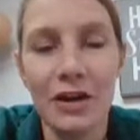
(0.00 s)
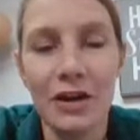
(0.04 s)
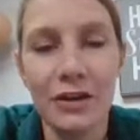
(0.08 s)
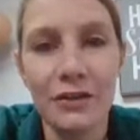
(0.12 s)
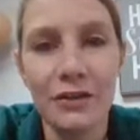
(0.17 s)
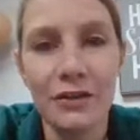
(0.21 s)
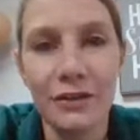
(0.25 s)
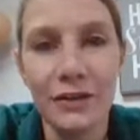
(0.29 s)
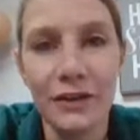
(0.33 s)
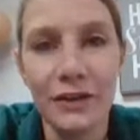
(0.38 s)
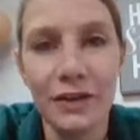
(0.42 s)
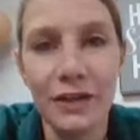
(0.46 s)

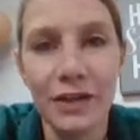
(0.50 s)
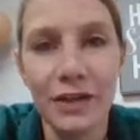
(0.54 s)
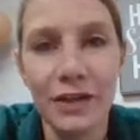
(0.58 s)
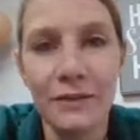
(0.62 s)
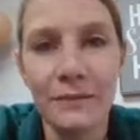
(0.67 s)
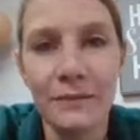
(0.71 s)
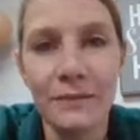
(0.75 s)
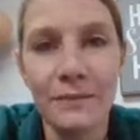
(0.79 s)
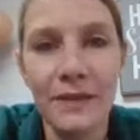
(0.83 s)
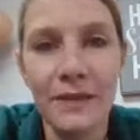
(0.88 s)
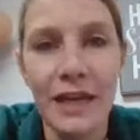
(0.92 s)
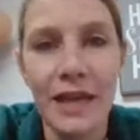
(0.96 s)
Arthur.
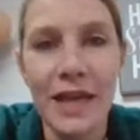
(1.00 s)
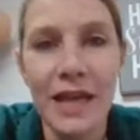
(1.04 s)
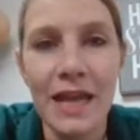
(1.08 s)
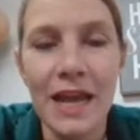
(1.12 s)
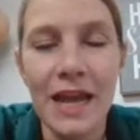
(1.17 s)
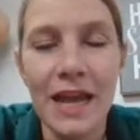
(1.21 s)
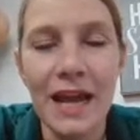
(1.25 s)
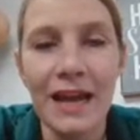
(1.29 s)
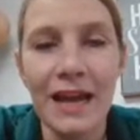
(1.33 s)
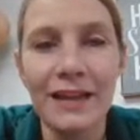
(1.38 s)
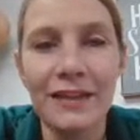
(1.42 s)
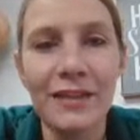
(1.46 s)

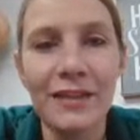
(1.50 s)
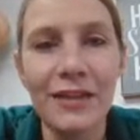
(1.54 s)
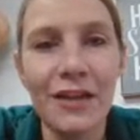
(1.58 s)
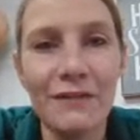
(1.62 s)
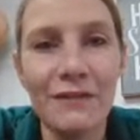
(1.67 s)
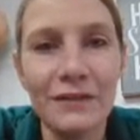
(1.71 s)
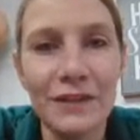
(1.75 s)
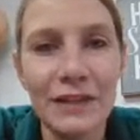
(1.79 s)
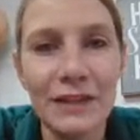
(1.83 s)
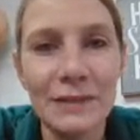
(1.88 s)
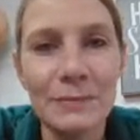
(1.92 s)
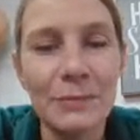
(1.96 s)
I
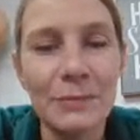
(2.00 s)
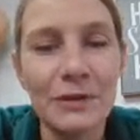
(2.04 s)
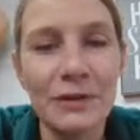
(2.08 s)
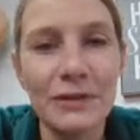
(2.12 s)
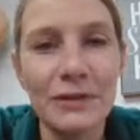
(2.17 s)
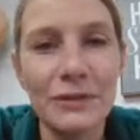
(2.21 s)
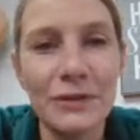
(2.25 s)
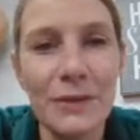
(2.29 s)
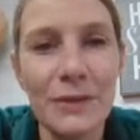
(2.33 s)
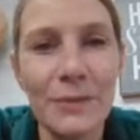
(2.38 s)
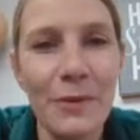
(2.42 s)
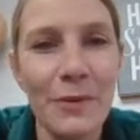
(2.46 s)
love this book,
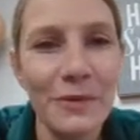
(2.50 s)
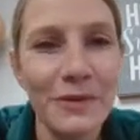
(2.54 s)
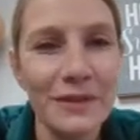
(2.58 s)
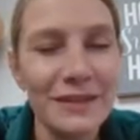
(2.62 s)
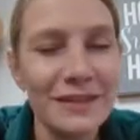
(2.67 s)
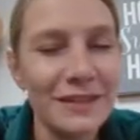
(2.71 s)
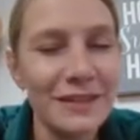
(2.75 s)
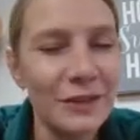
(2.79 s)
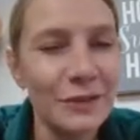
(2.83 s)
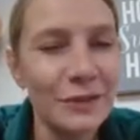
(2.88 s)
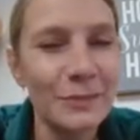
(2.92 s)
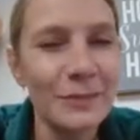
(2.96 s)
so I'm
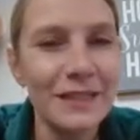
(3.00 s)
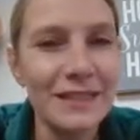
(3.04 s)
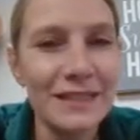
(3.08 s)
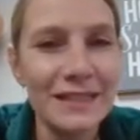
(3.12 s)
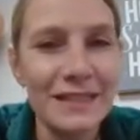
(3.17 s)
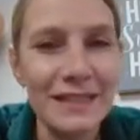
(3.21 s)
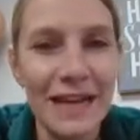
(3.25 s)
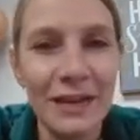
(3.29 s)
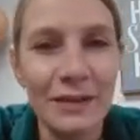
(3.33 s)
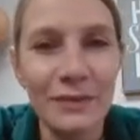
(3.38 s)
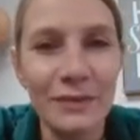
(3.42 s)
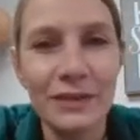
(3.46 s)
always a little bit
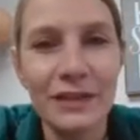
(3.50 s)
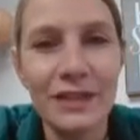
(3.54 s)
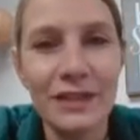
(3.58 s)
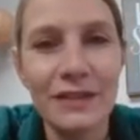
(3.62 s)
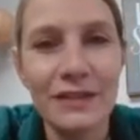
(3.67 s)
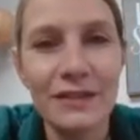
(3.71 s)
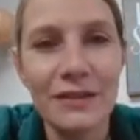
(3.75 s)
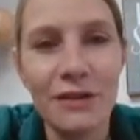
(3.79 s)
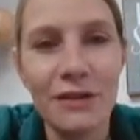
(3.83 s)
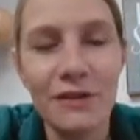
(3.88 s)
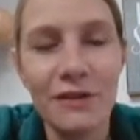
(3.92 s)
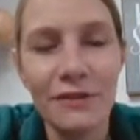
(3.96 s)
sad when
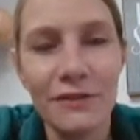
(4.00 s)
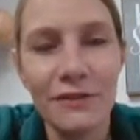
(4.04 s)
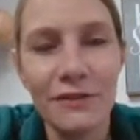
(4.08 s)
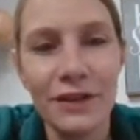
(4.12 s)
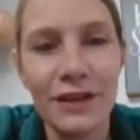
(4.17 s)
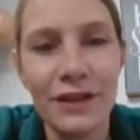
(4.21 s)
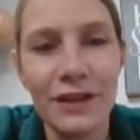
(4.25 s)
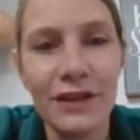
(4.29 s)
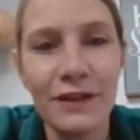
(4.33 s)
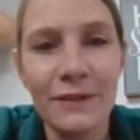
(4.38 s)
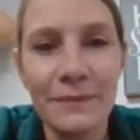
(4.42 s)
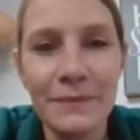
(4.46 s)
it's
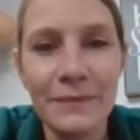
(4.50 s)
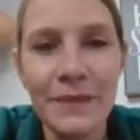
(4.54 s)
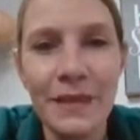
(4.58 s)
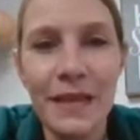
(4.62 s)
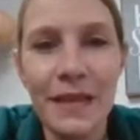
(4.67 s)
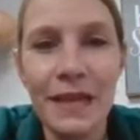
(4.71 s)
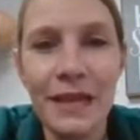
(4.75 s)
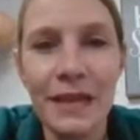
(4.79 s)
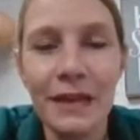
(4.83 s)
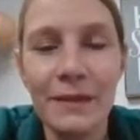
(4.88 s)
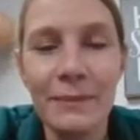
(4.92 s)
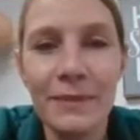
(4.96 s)
over.
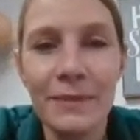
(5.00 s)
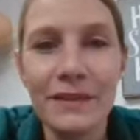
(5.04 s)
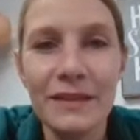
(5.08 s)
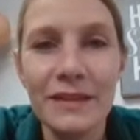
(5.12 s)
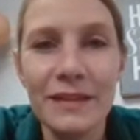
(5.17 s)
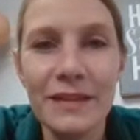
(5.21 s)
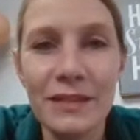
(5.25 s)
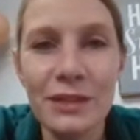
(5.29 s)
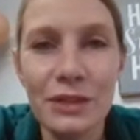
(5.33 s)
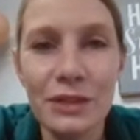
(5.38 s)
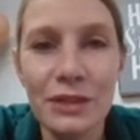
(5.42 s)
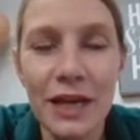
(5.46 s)
But
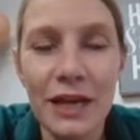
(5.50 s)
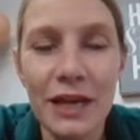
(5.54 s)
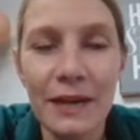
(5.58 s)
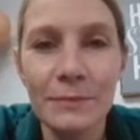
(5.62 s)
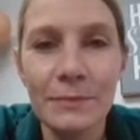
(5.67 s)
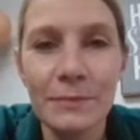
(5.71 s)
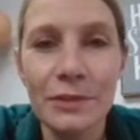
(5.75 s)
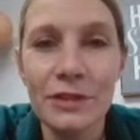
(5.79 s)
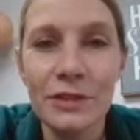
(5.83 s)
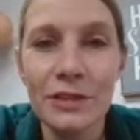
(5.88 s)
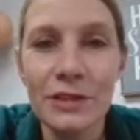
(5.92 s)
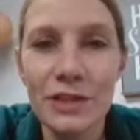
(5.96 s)
this
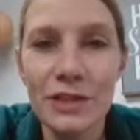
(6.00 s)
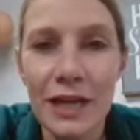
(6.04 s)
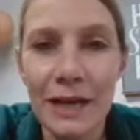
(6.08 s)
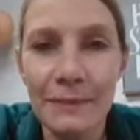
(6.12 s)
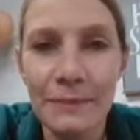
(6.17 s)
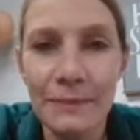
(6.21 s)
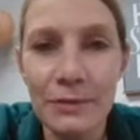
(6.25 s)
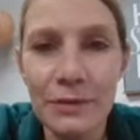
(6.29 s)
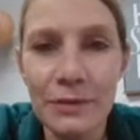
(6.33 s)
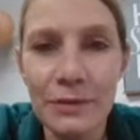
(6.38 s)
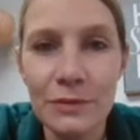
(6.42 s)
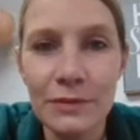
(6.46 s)
chapter is
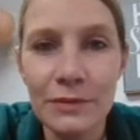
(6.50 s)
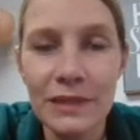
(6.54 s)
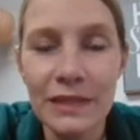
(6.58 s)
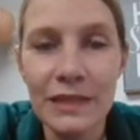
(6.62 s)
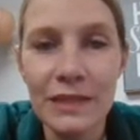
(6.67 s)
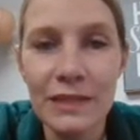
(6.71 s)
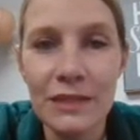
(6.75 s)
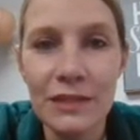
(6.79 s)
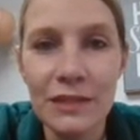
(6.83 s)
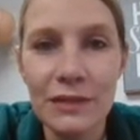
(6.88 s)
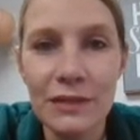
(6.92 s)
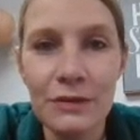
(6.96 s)
chapter
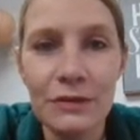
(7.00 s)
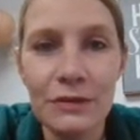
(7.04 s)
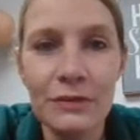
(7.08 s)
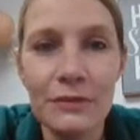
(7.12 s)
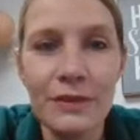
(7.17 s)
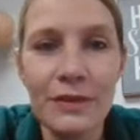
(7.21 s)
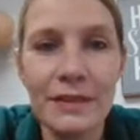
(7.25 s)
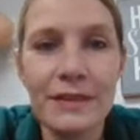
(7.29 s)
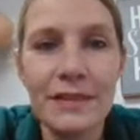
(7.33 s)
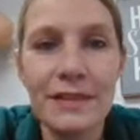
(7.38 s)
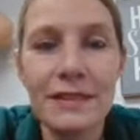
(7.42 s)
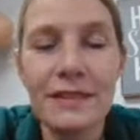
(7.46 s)
22.
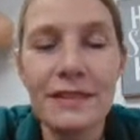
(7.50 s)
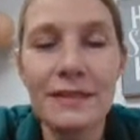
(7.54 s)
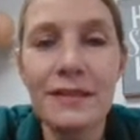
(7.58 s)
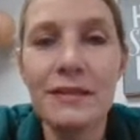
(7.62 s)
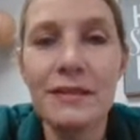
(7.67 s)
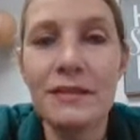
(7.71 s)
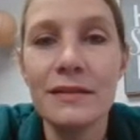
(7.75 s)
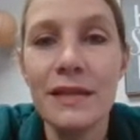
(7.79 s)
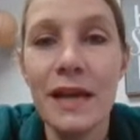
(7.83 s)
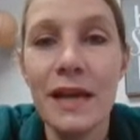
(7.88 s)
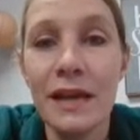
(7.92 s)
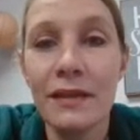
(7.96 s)
This is
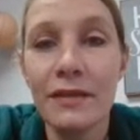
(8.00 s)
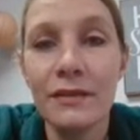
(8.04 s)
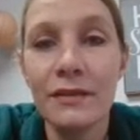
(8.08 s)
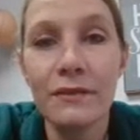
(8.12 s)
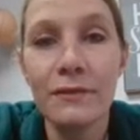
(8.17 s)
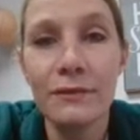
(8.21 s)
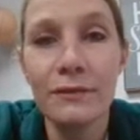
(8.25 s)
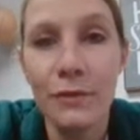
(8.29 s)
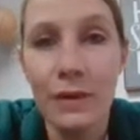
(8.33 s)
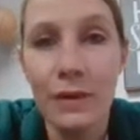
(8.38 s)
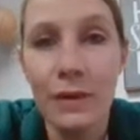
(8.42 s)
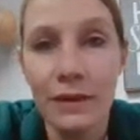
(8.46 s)
the death
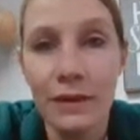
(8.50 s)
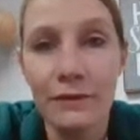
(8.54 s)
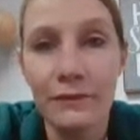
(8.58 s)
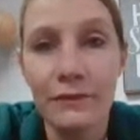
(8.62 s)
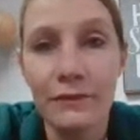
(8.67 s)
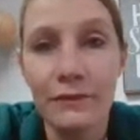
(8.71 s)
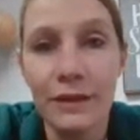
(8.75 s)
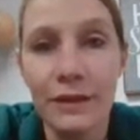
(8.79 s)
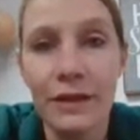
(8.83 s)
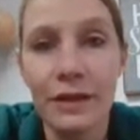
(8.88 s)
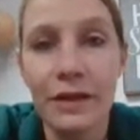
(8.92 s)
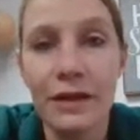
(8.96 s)
of
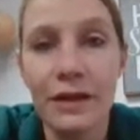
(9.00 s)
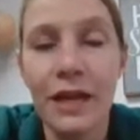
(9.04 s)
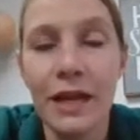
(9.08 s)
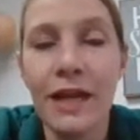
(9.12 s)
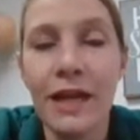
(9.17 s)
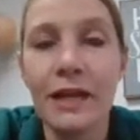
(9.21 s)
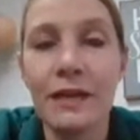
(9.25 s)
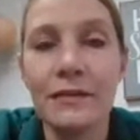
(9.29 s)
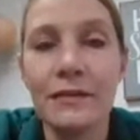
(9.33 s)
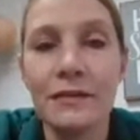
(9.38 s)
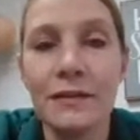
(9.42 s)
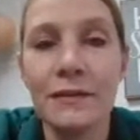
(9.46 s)
Guinevere
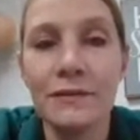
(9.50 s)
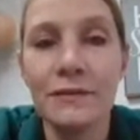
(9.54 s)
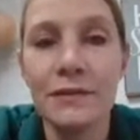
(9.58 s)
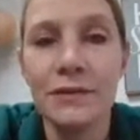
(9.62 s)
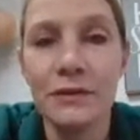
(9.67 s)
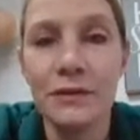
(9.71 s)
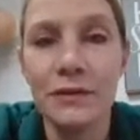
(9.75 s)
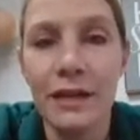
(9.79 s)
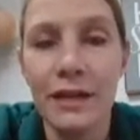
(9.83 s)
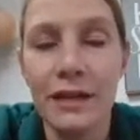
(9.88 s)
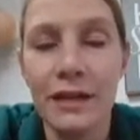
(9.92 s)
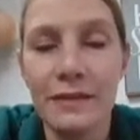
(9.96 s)
and of
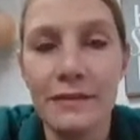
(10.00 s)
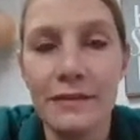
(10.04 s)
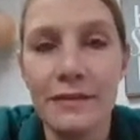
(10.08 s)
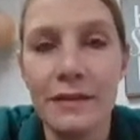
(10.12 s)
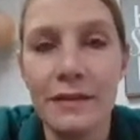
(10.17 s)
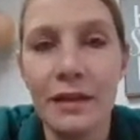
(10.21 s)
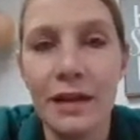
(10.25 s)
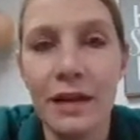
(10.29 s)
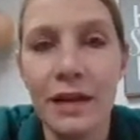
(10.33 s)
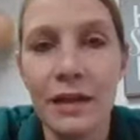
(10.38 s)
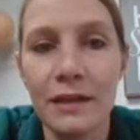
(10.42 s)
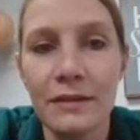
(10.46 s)
Sir
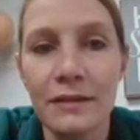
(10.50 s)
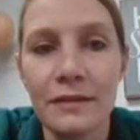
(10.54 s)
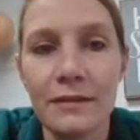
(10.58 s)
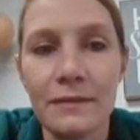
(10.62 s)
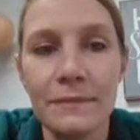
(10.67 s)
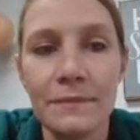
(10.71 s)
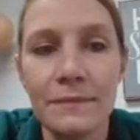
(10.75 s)
Lancelot.